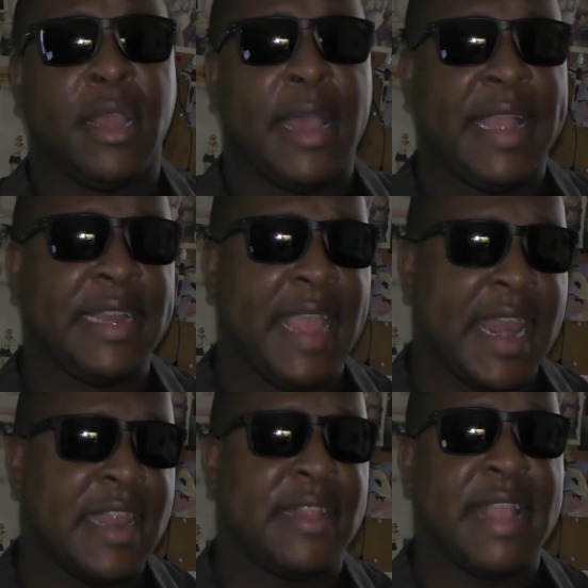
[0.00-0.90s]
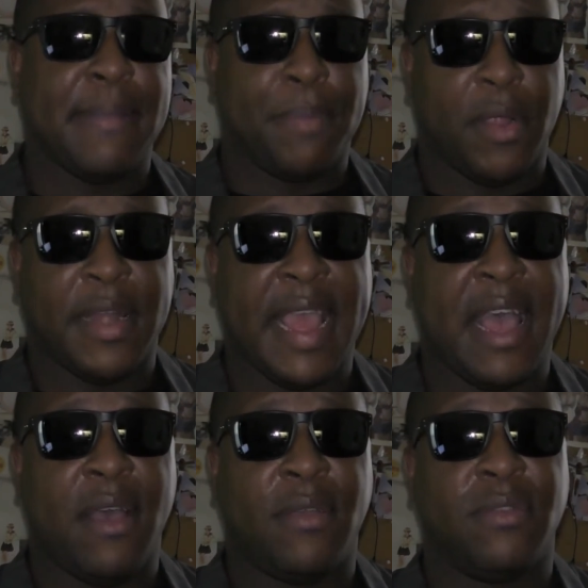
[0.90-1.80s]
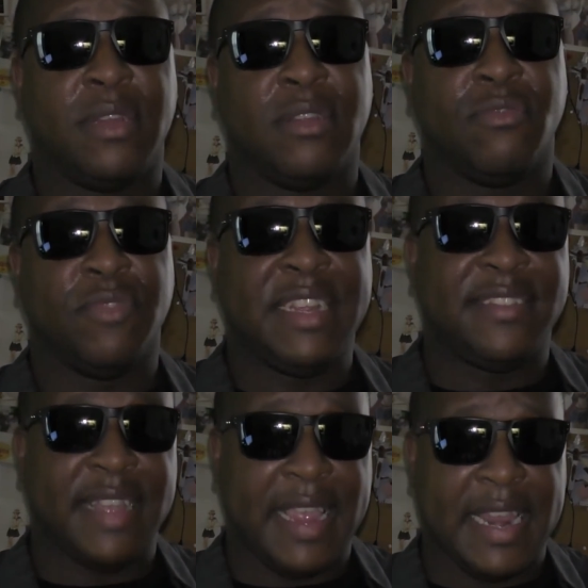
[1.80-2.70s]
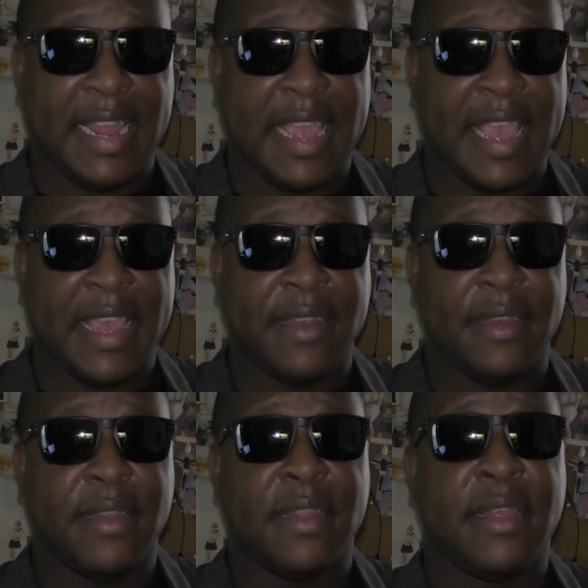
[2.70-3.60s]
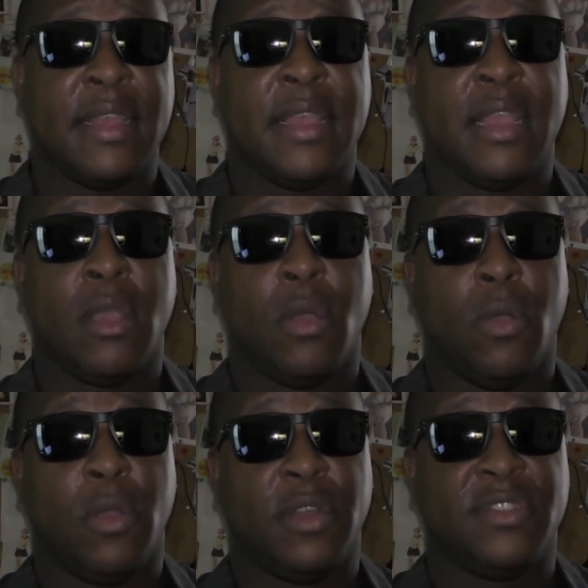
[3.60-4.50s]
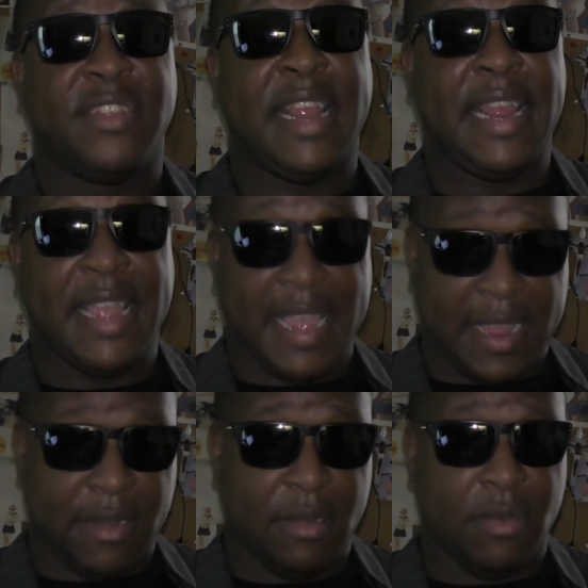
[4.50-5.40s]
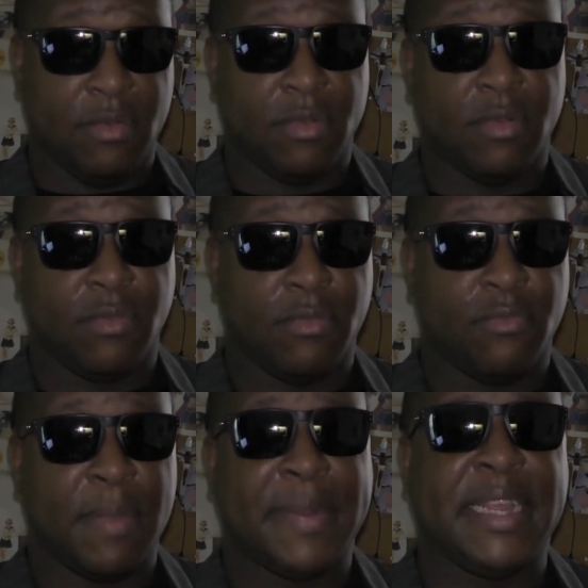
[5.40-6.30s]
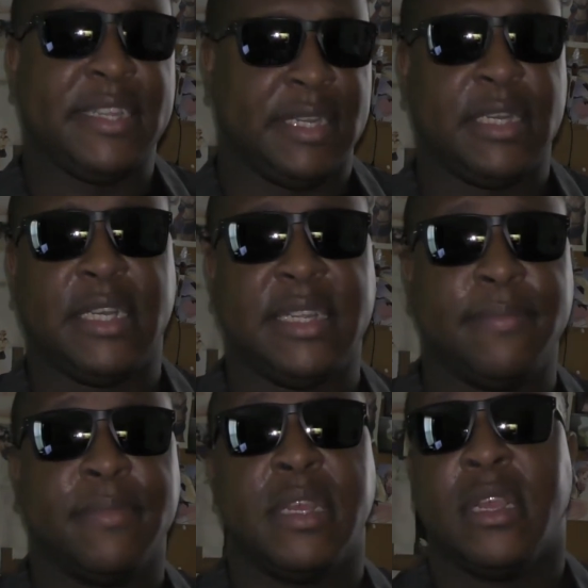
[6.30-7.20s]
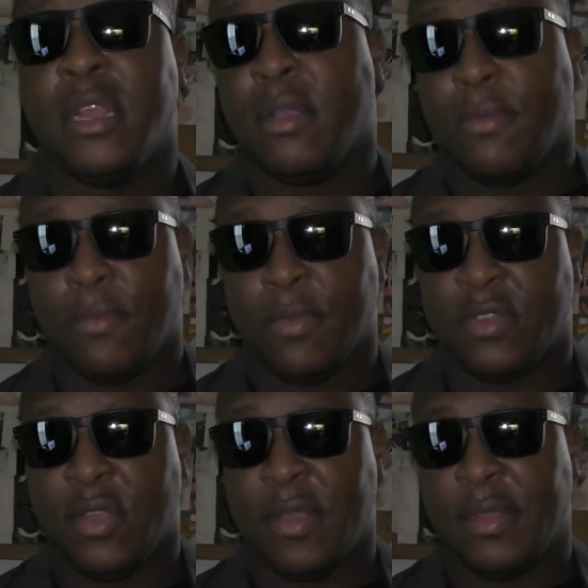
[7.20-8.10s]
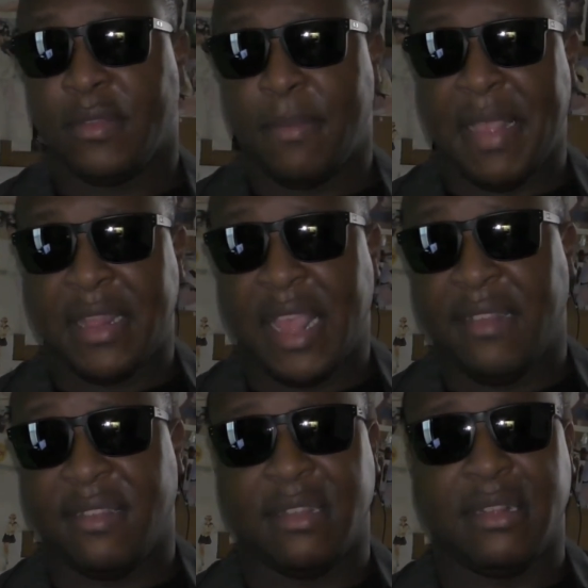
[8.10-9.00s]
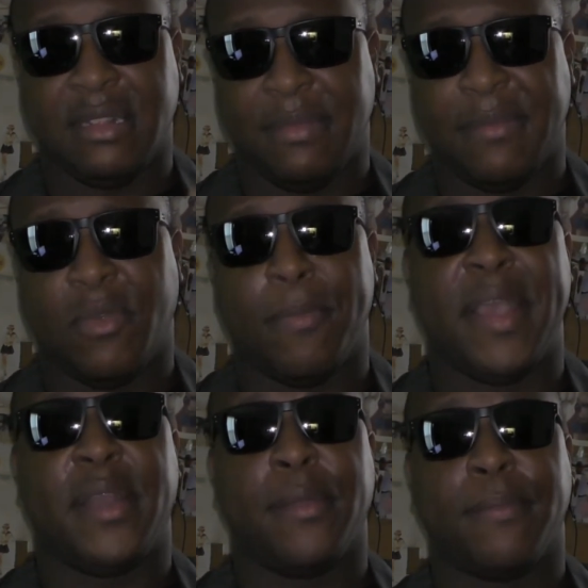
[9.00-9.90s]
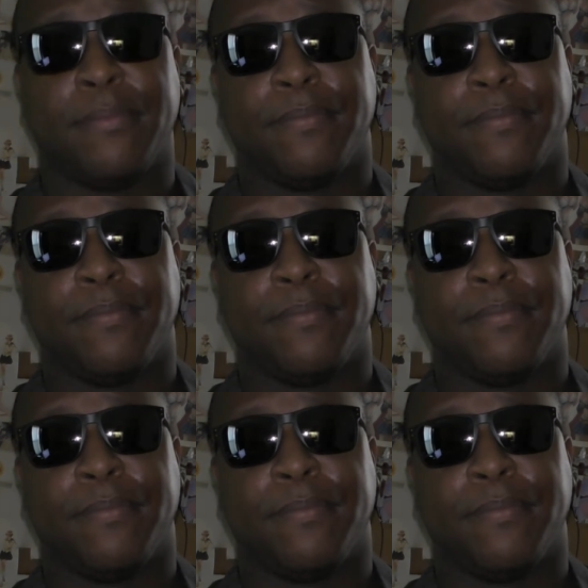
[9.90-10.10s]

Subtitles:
I can edit that part out, re-say it again, or say it again repetitionally, so to make things a little bit more better.